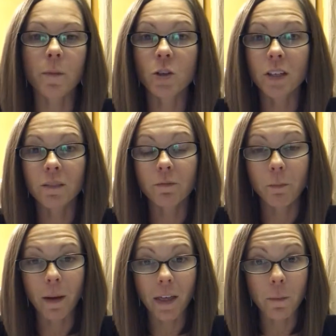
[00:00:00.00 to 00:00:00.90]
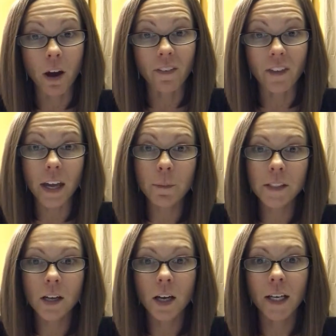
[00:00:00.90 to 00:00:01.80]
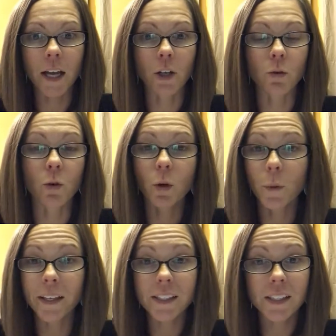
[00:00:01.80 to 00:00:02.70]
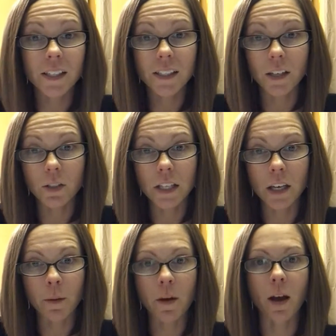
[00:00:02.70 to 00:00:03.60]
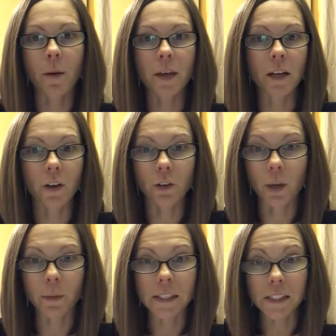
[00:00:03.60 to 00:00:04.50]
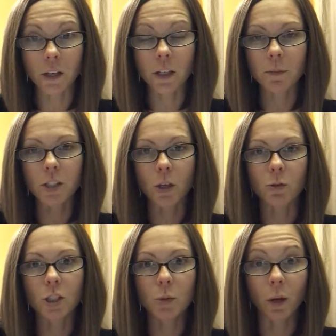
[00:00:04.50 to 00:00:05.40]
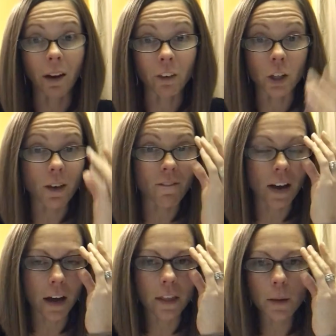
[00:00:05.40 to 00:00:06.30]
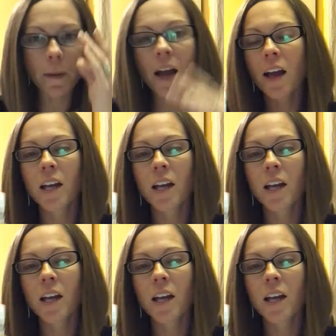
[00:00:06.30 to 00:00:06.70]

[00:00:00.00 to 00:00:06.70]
You can buy them off of Amazon. I know Norwex sells them, and other companies sell them. So just wherever you can find them,